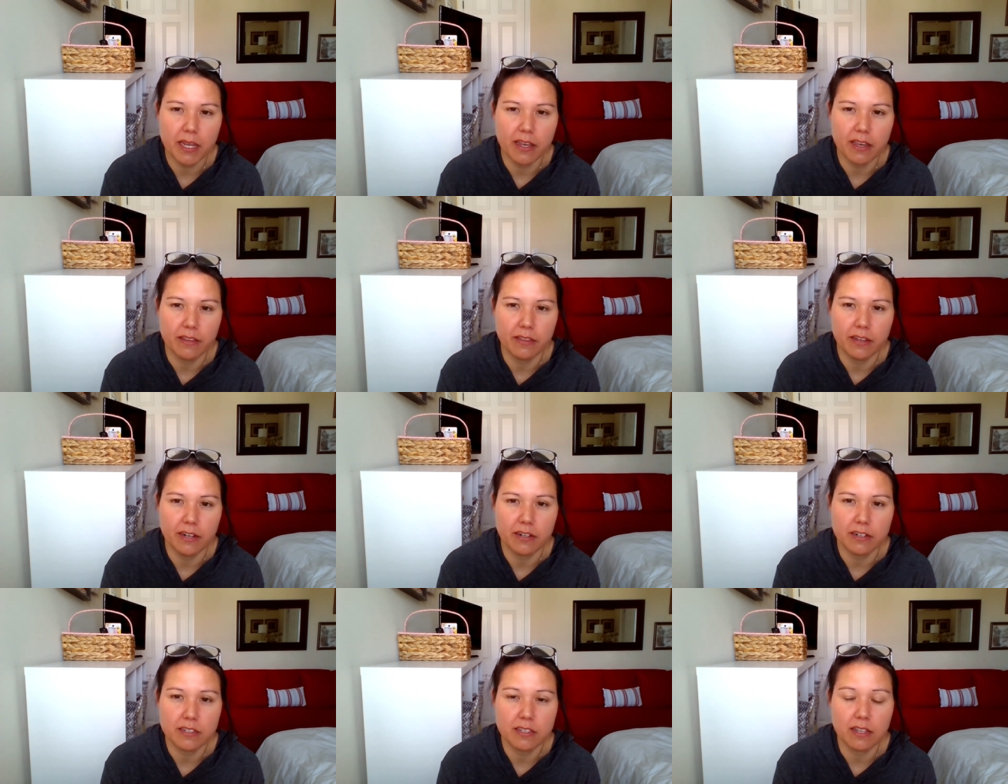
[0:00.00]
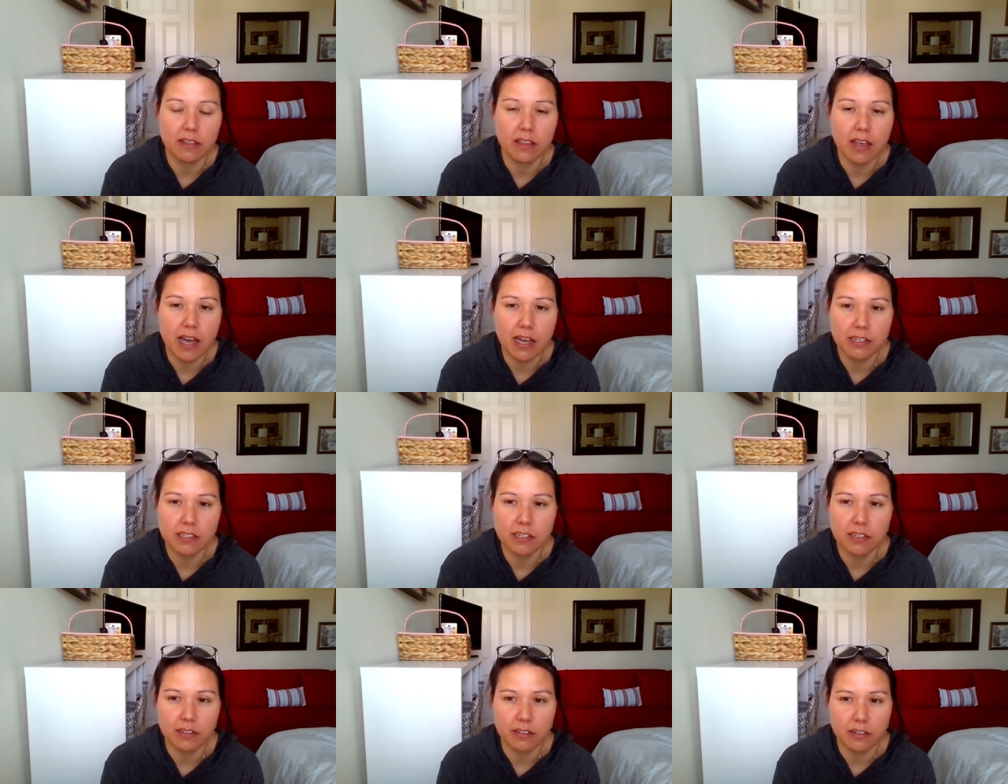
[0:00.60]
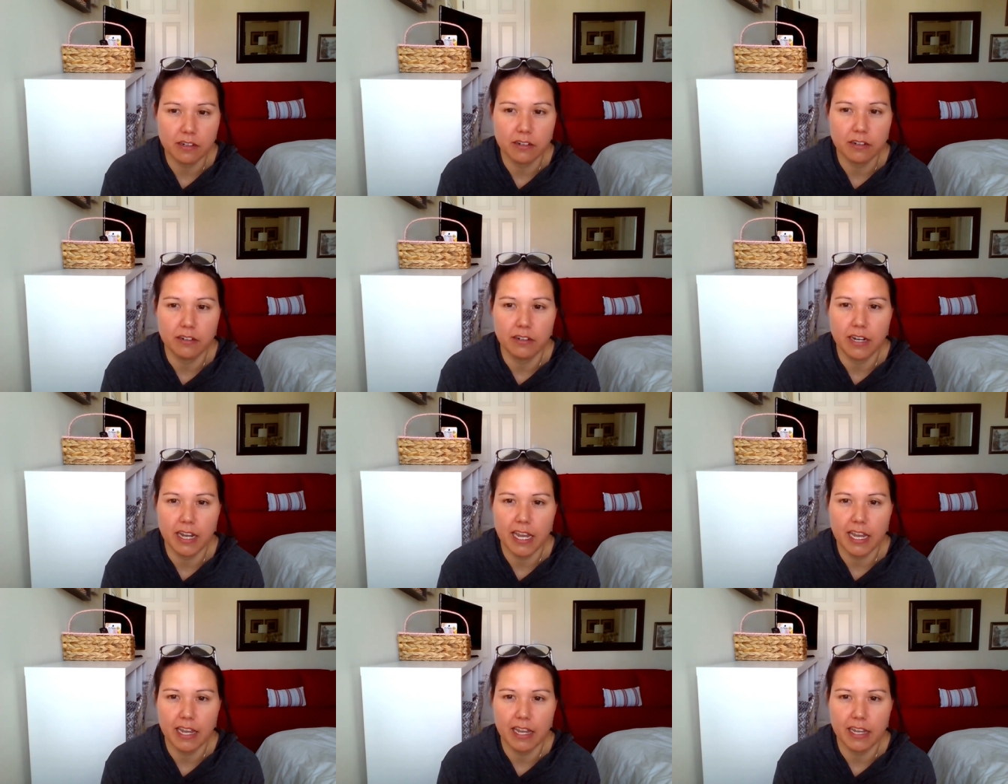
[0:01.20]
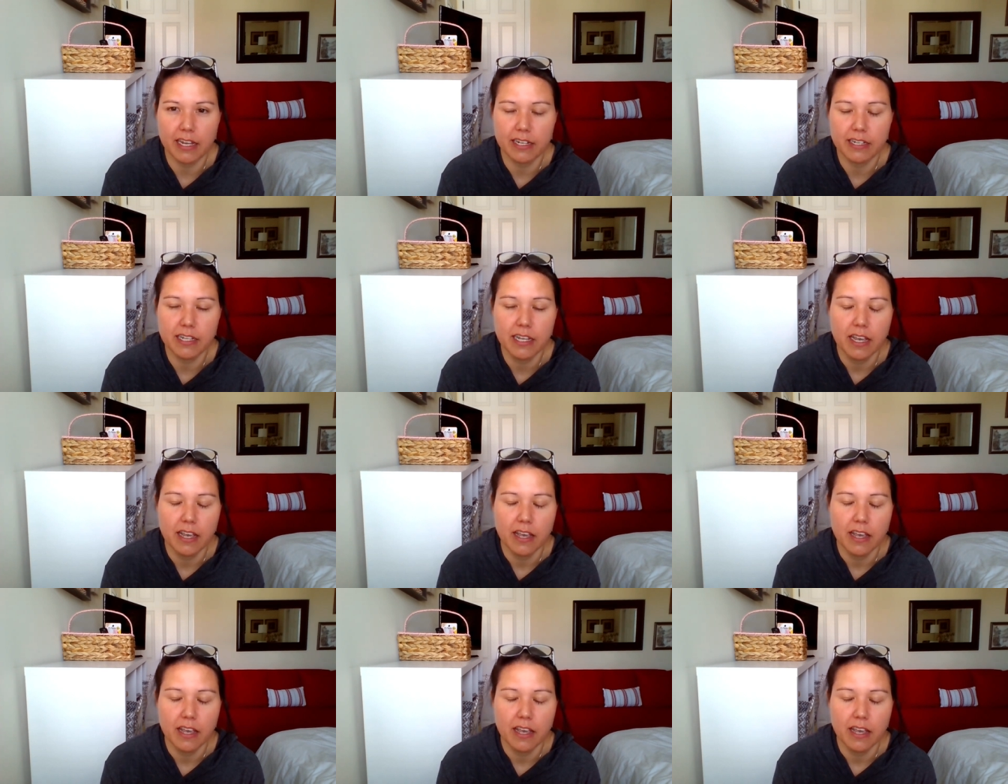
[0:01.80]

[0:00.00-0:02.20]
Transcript: And there is a lot to learn. And